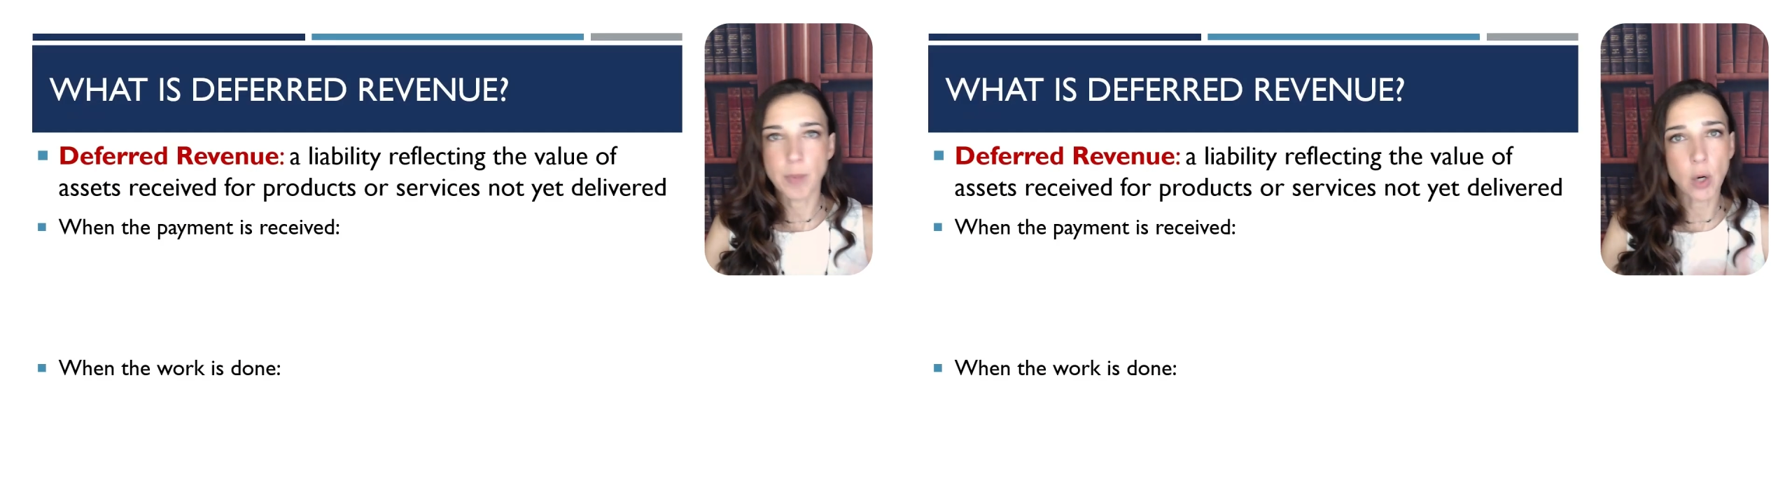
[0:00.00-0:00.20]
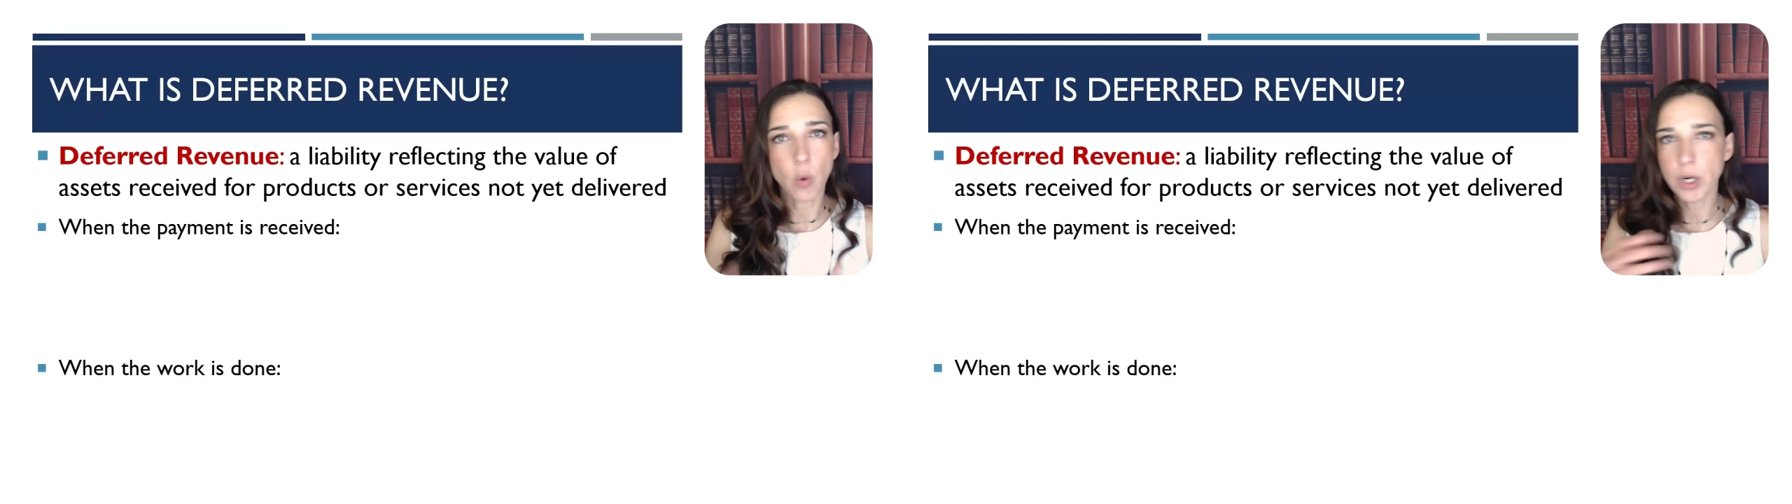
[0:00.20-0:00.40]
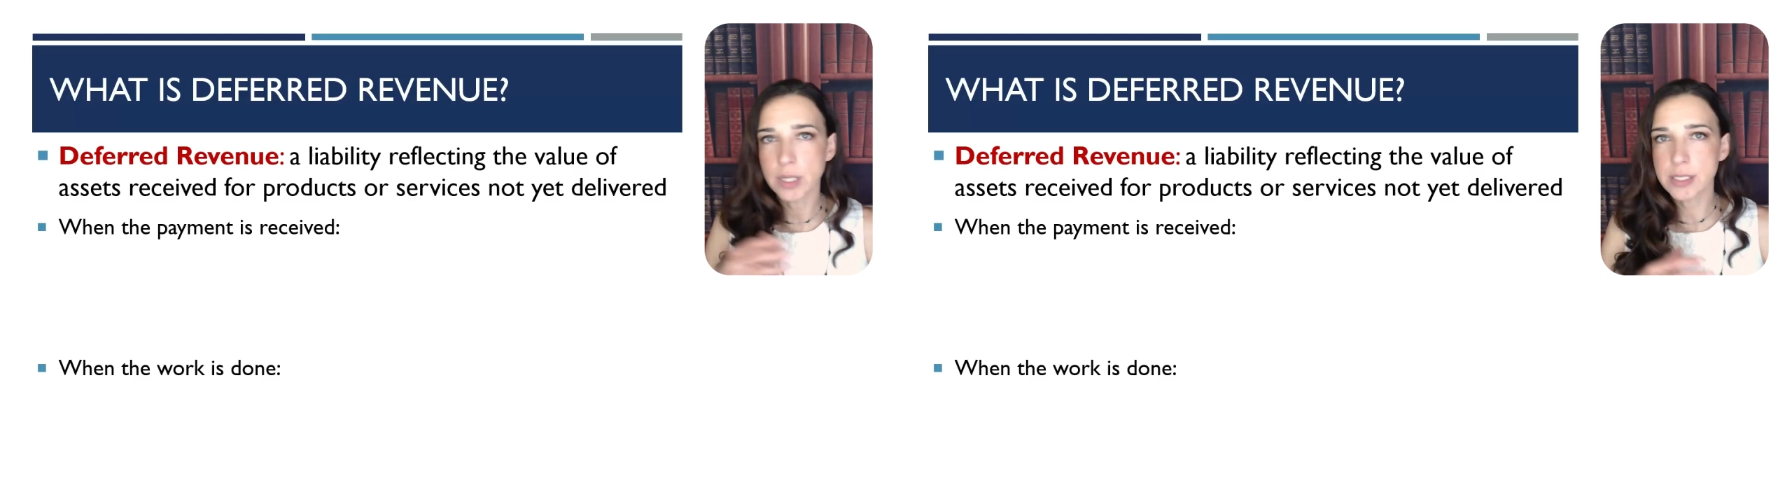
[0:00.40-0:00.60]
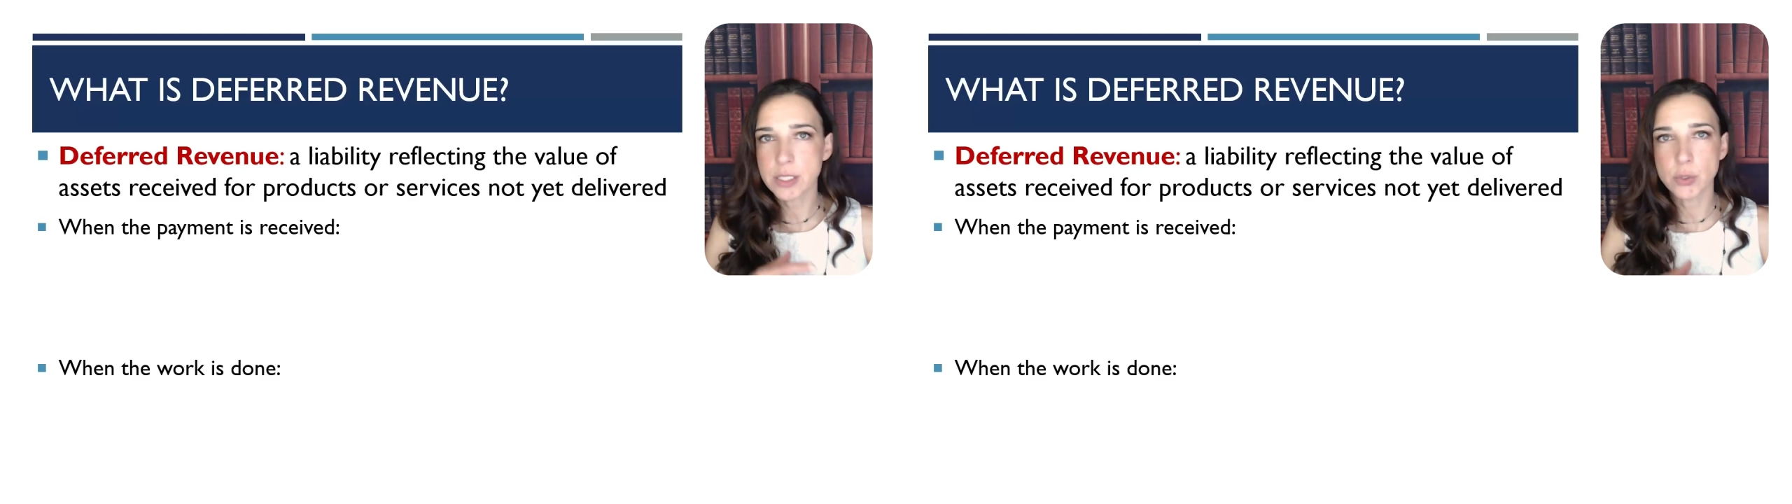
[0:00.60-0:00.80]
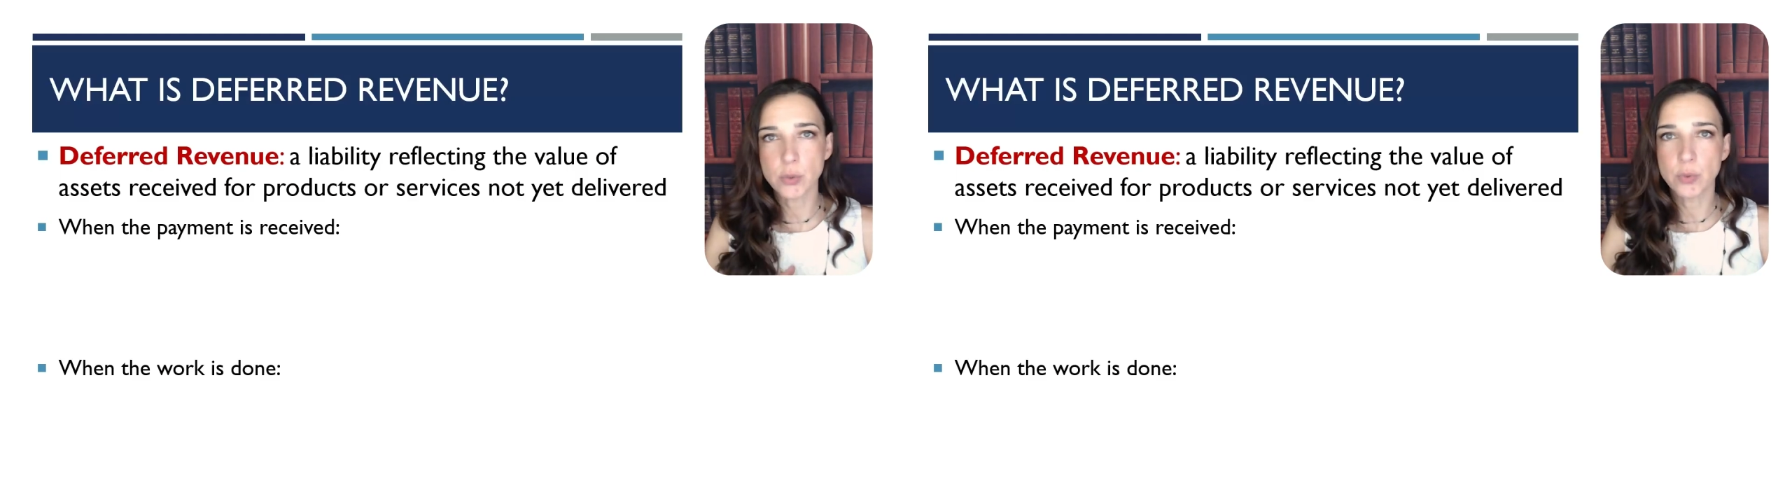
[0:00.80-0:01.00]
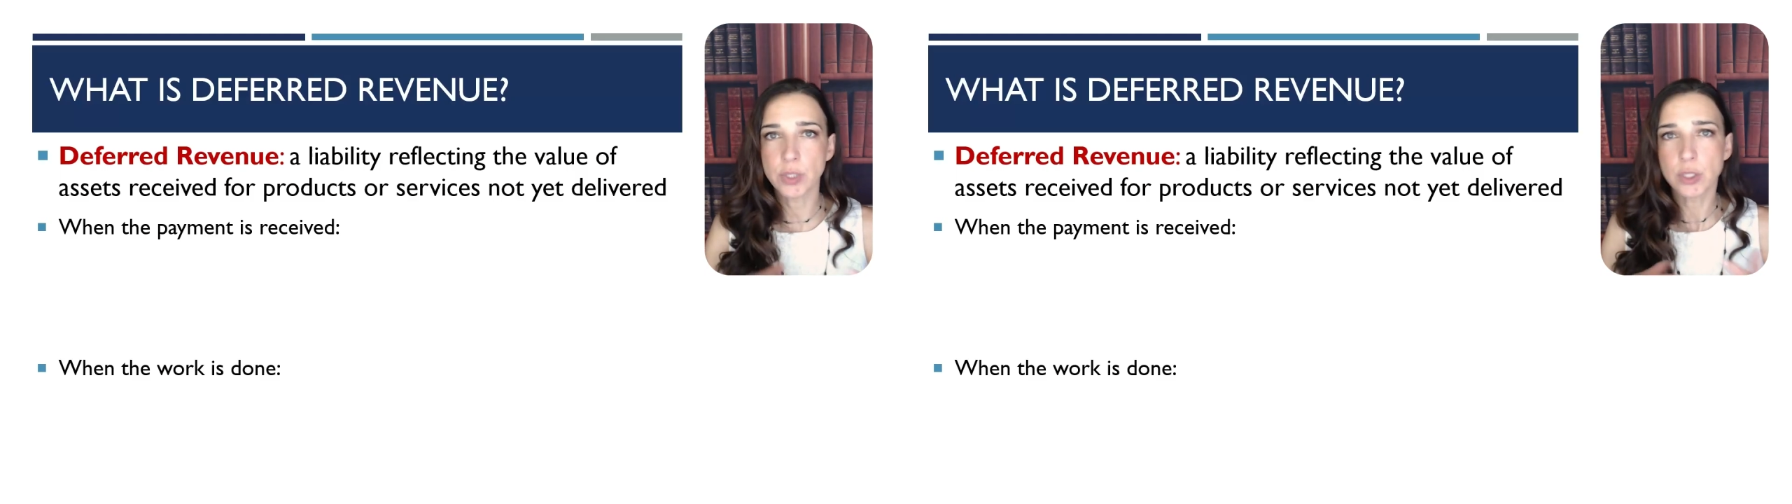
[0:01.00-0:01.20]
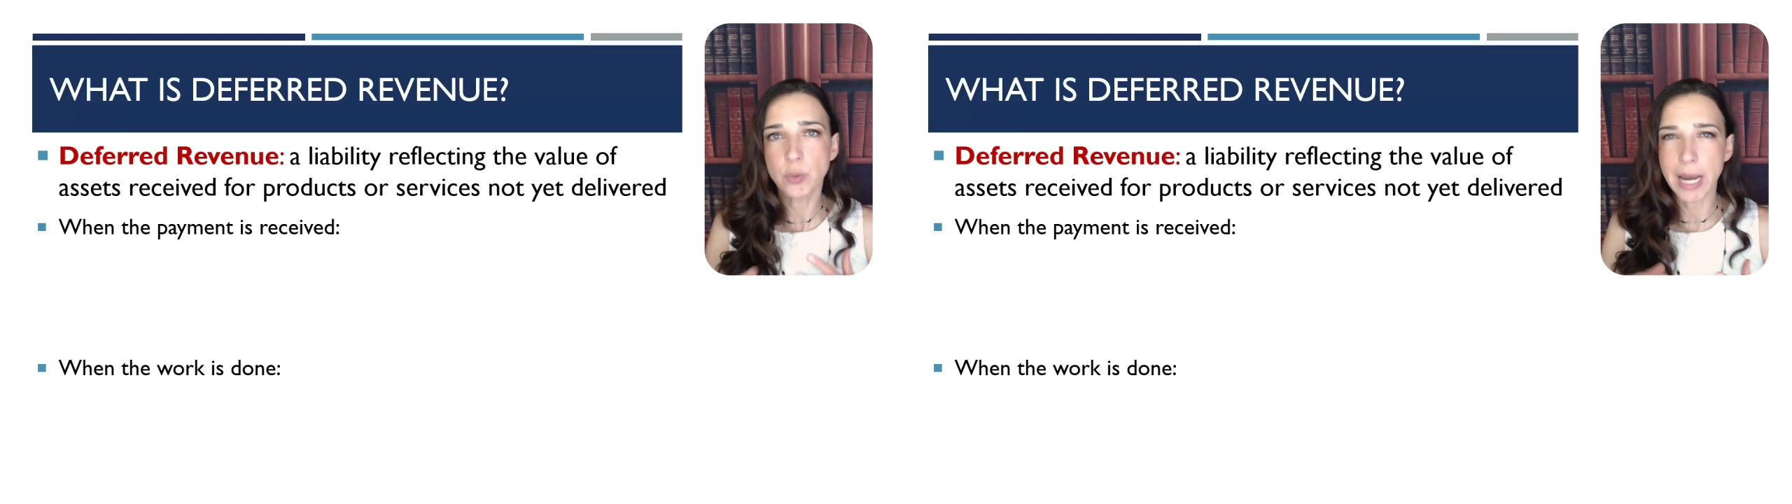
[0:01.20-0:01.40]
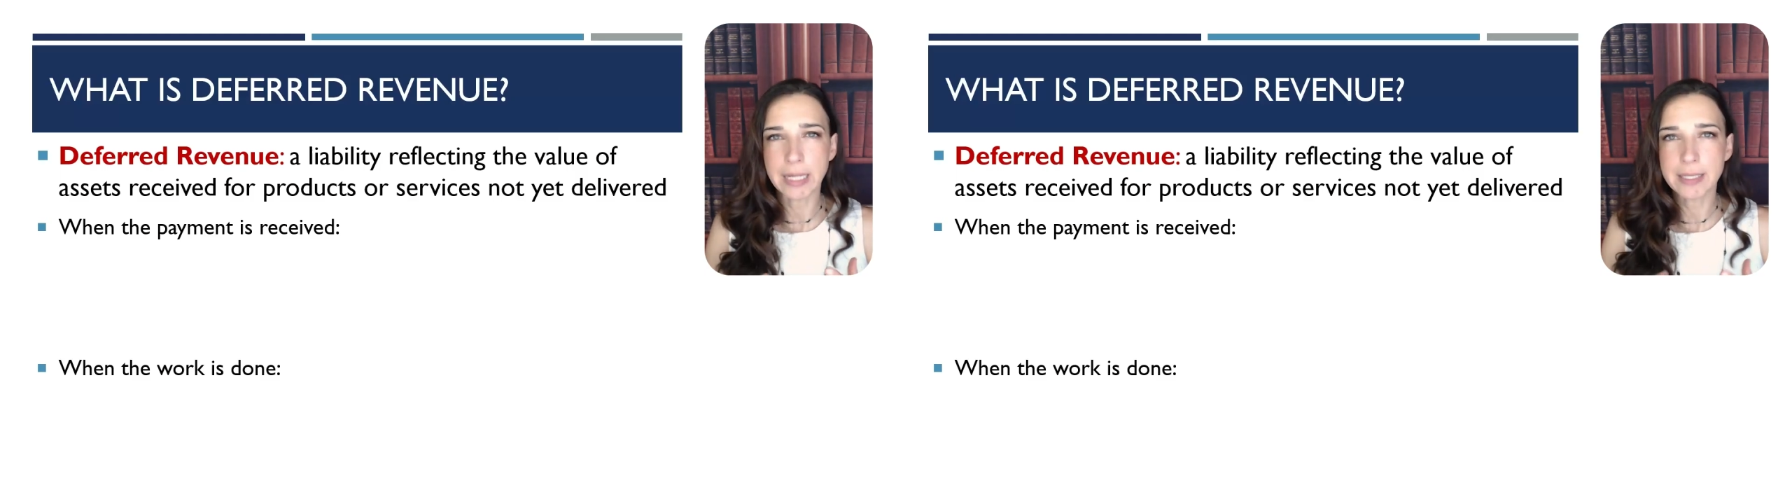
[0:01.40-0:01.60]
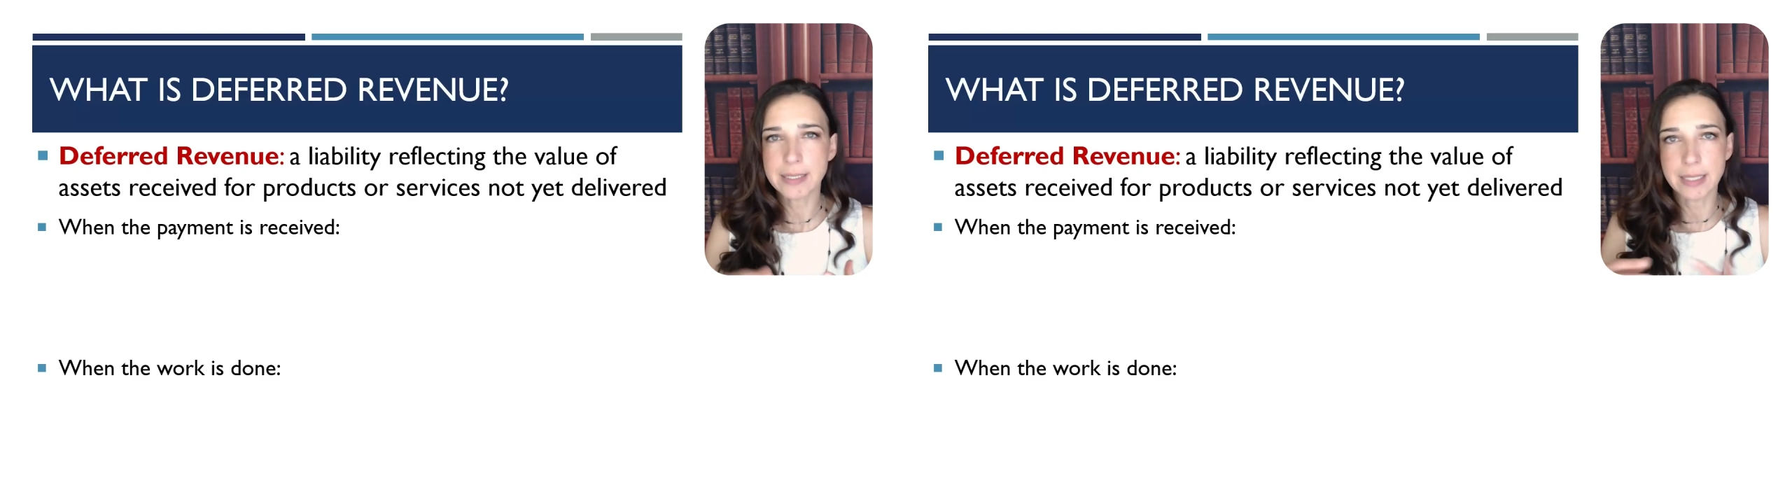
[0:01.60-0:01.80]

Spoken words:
Accordance to the new guidance,